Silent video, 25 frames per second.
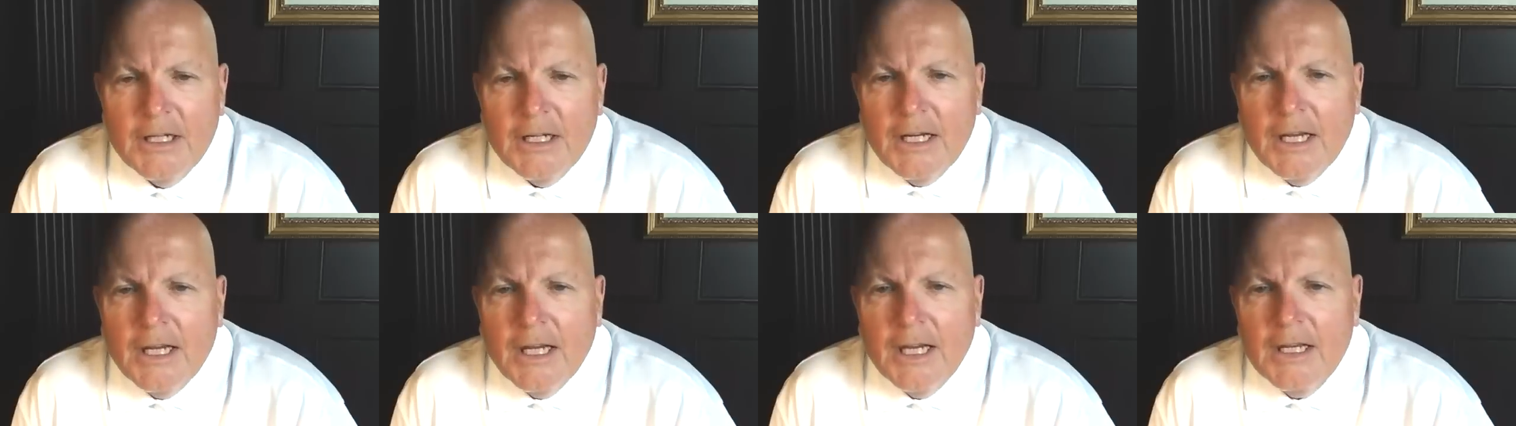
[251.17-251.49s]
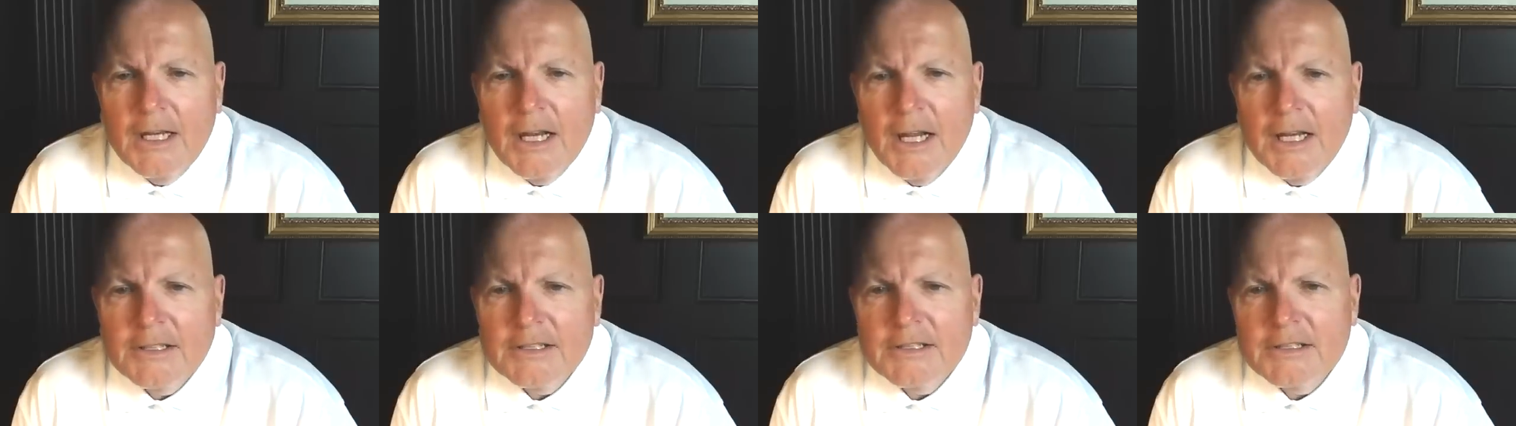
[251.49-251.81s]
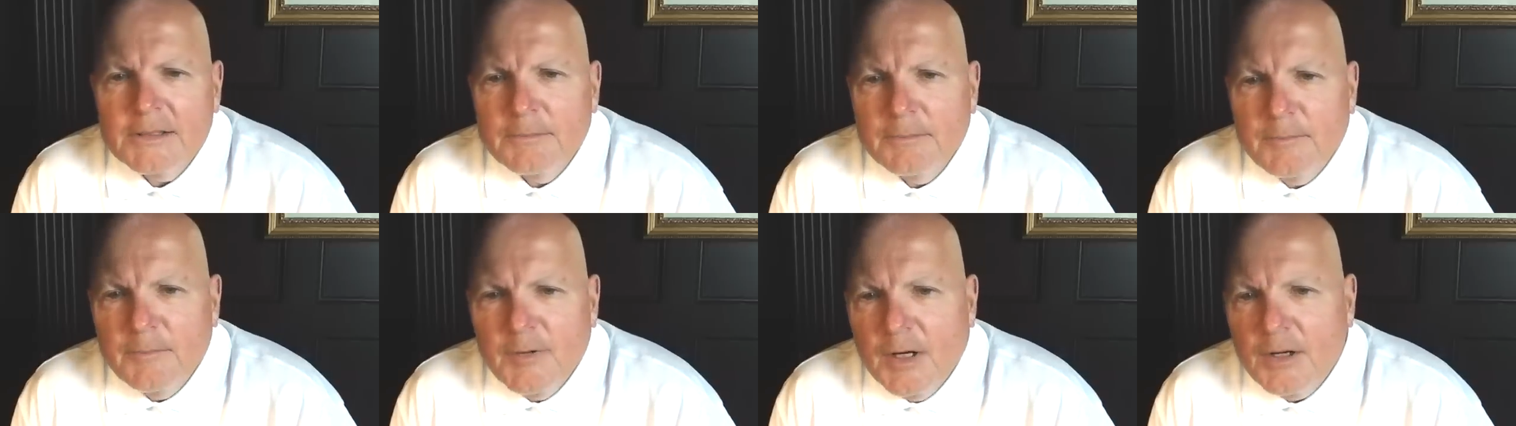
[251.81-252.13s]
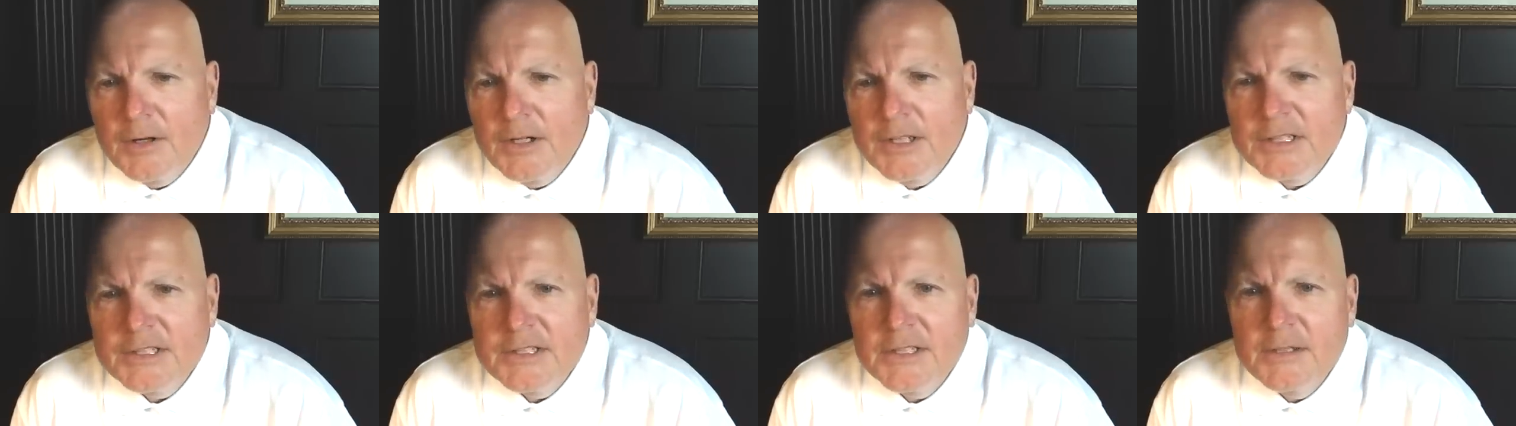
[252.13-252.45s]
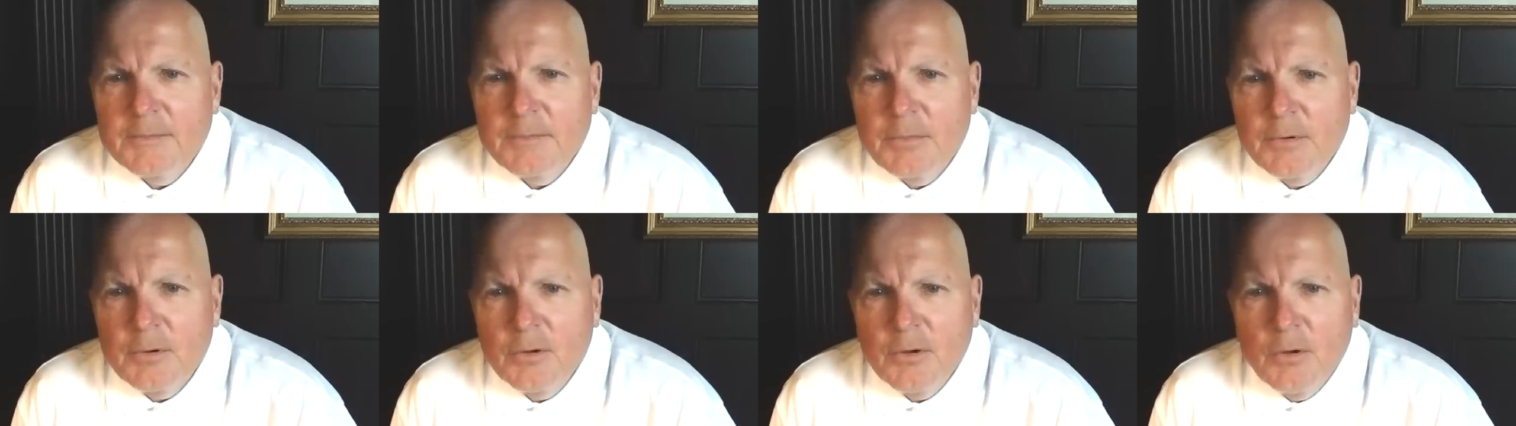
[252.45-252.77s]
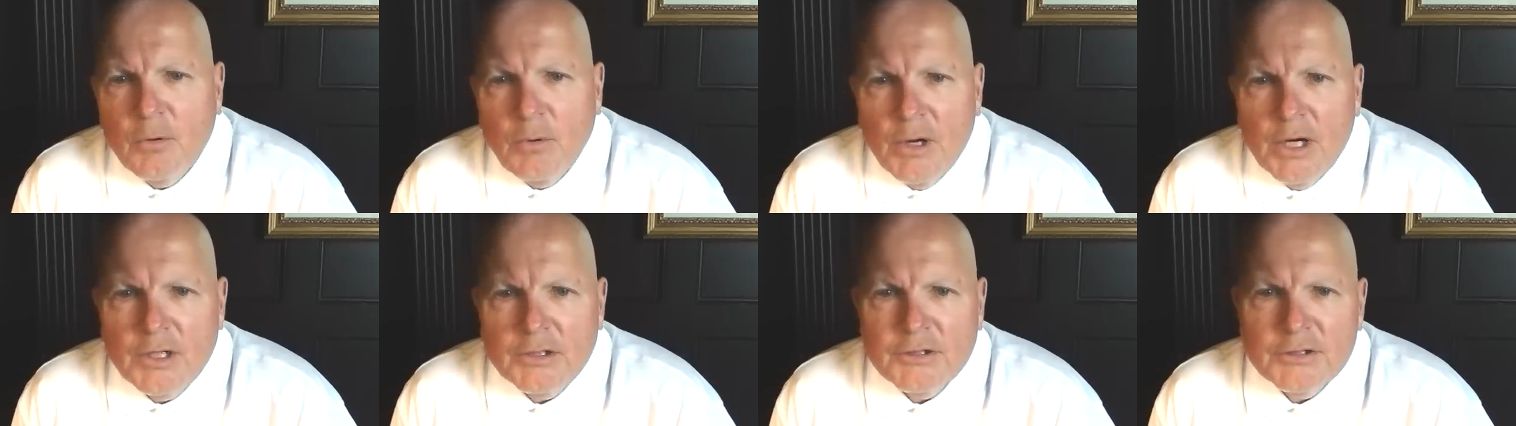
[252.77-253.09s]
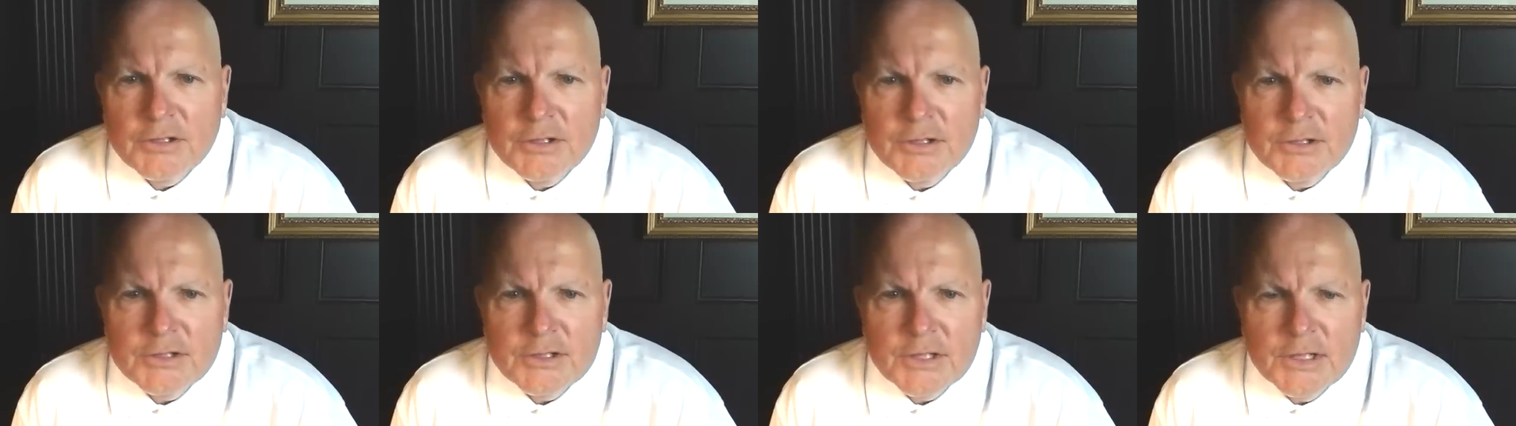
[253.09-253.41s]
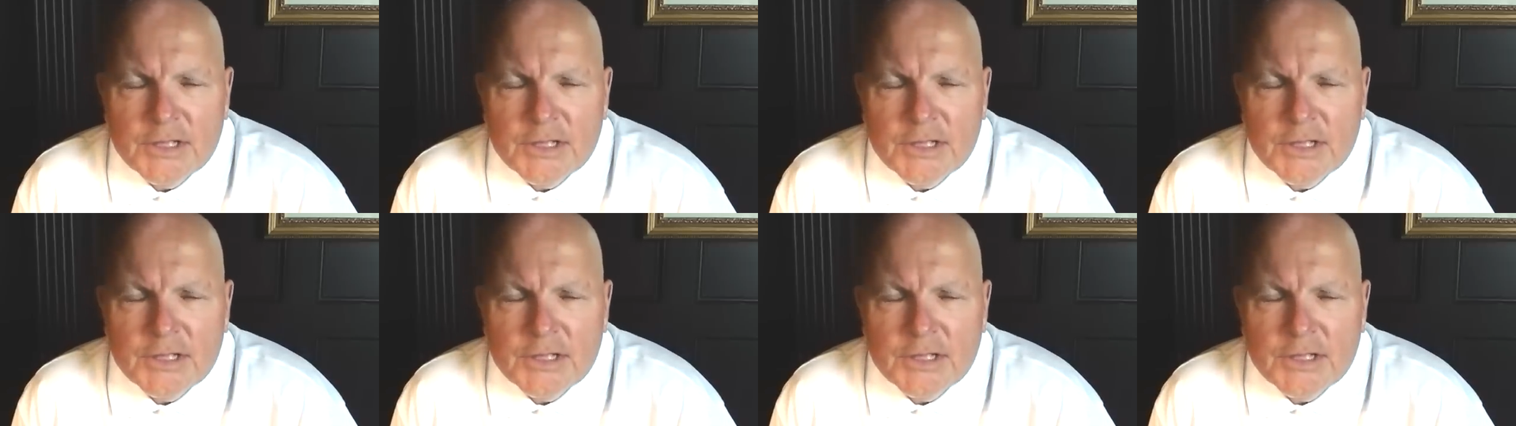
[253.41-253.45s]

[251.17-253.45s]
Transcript: and ask some very simple questions